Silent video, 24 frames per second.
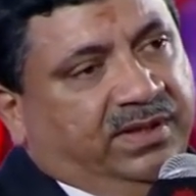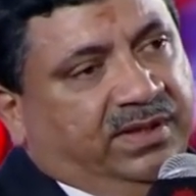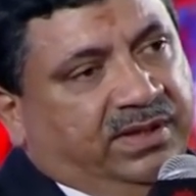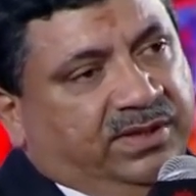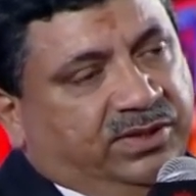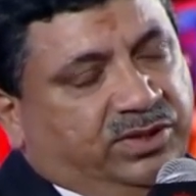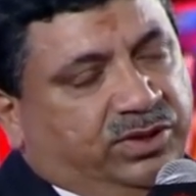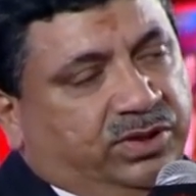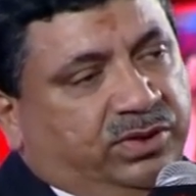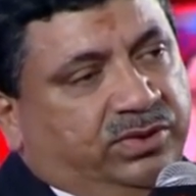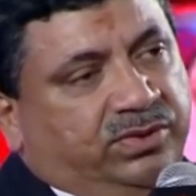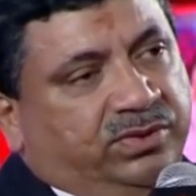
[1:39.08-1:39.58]

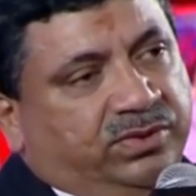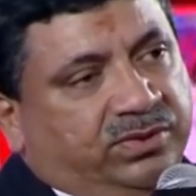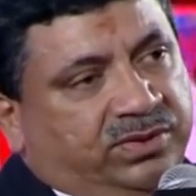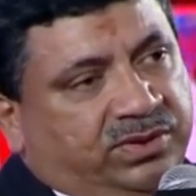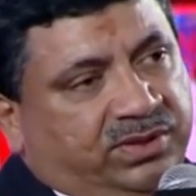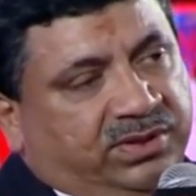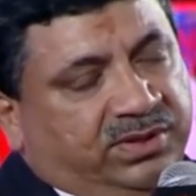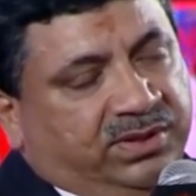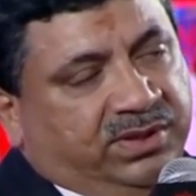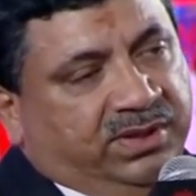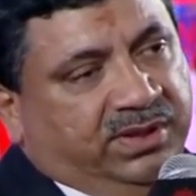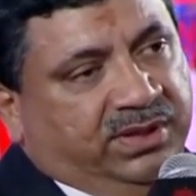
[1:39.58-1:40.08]

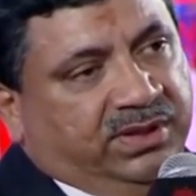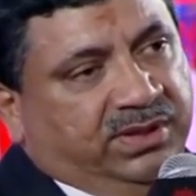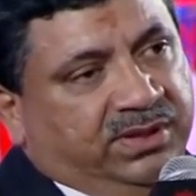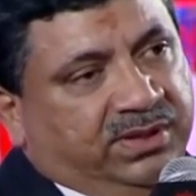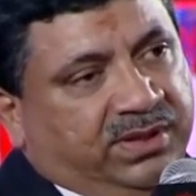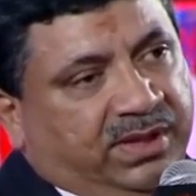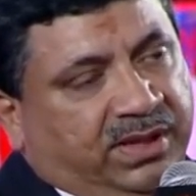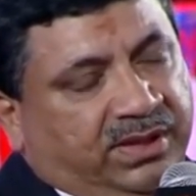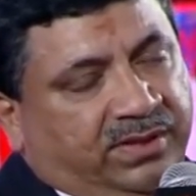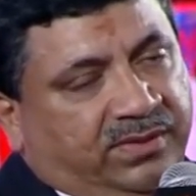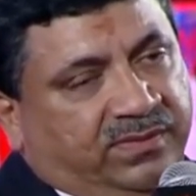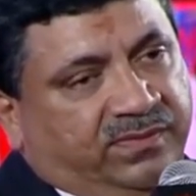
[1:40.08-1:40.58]
institutional
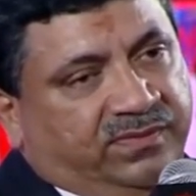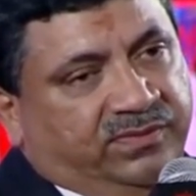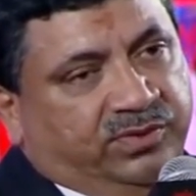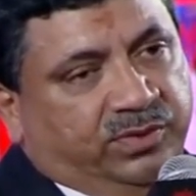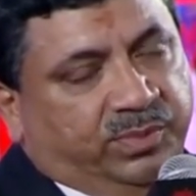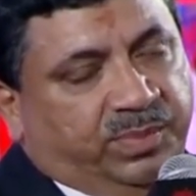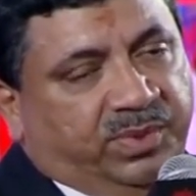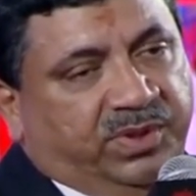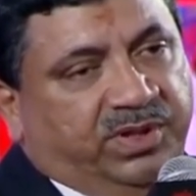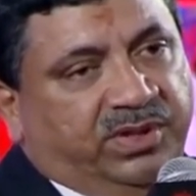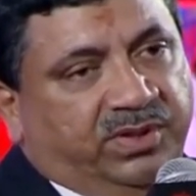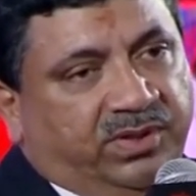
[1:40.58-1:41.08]
kind of
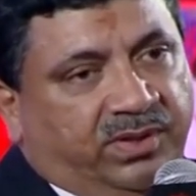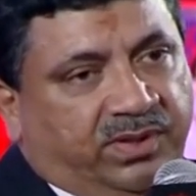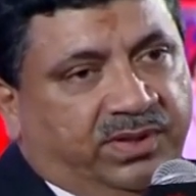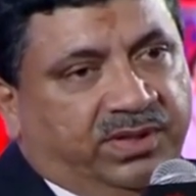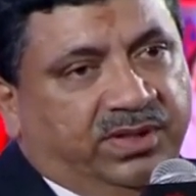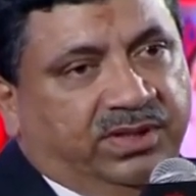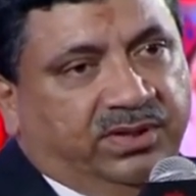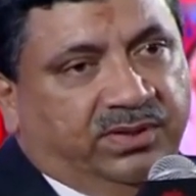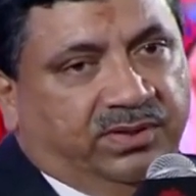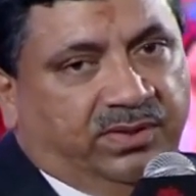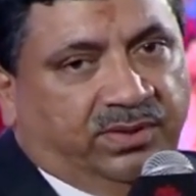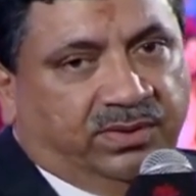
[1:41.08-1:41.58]

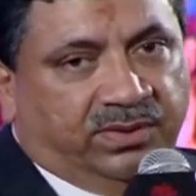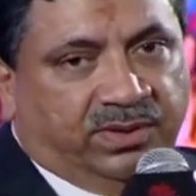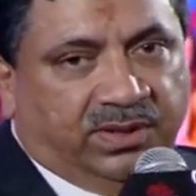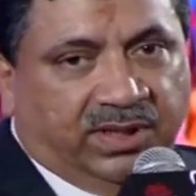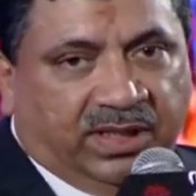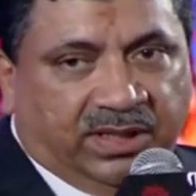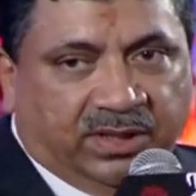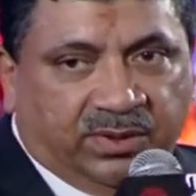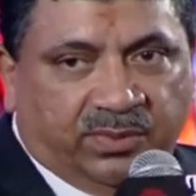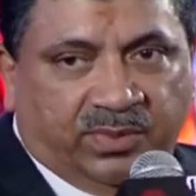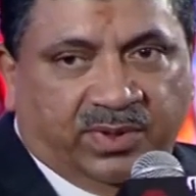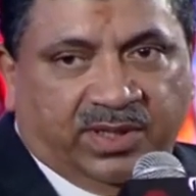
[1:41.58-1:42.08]
superiority or the
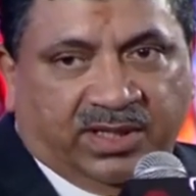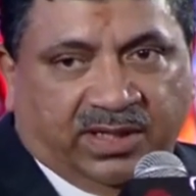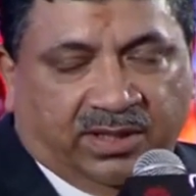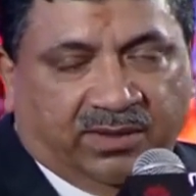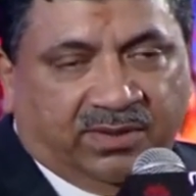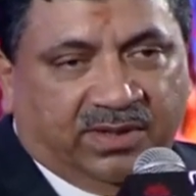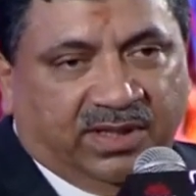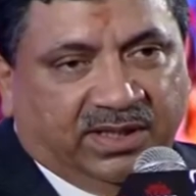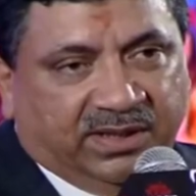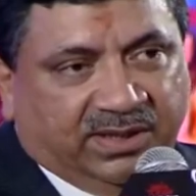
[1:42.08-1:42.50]
other way around?